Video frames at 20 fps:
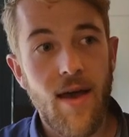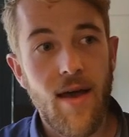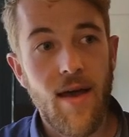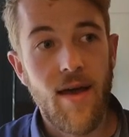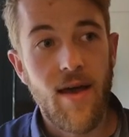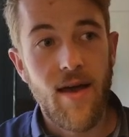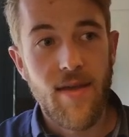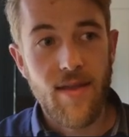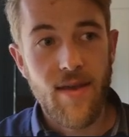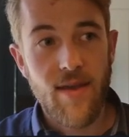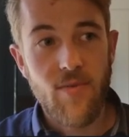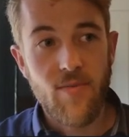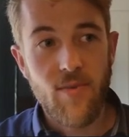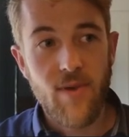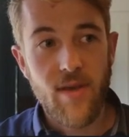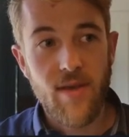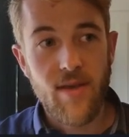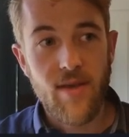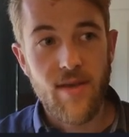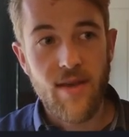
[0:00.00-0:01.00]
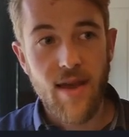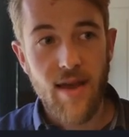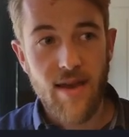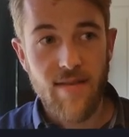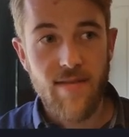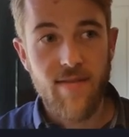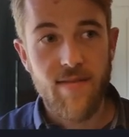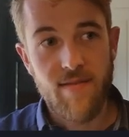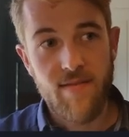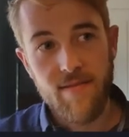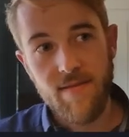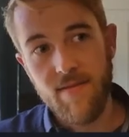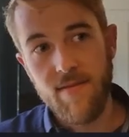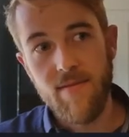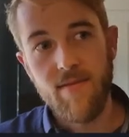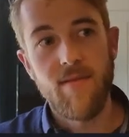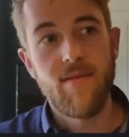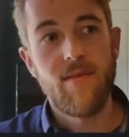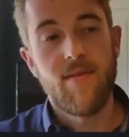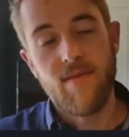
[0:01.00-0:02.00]
And then we get
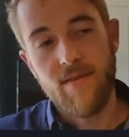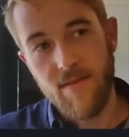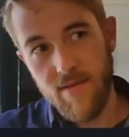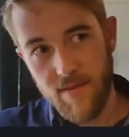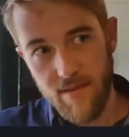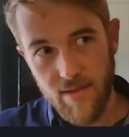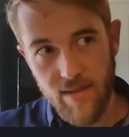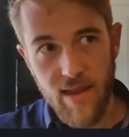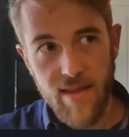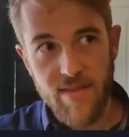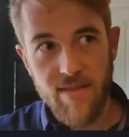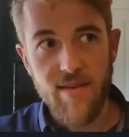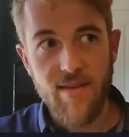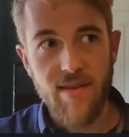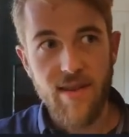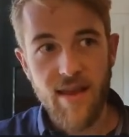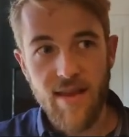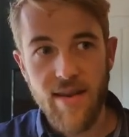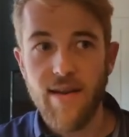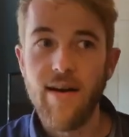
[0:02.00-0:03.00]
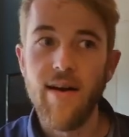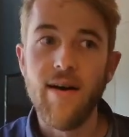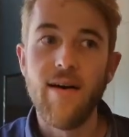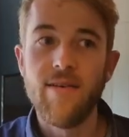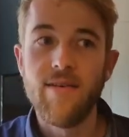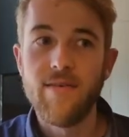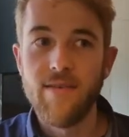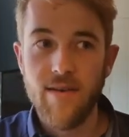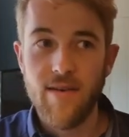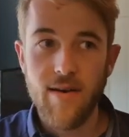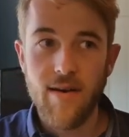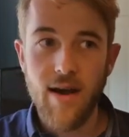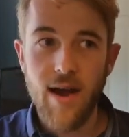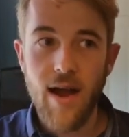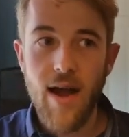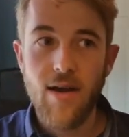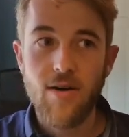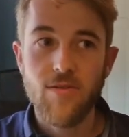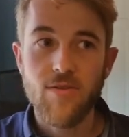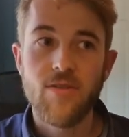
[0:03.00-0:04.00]
the data
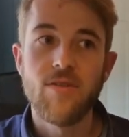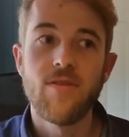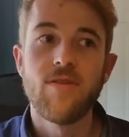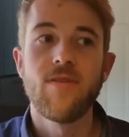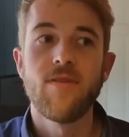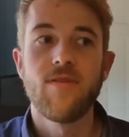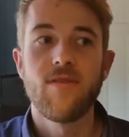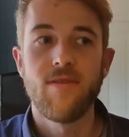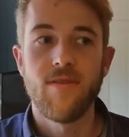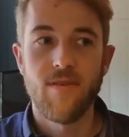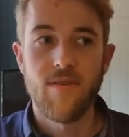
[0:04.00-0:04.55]
out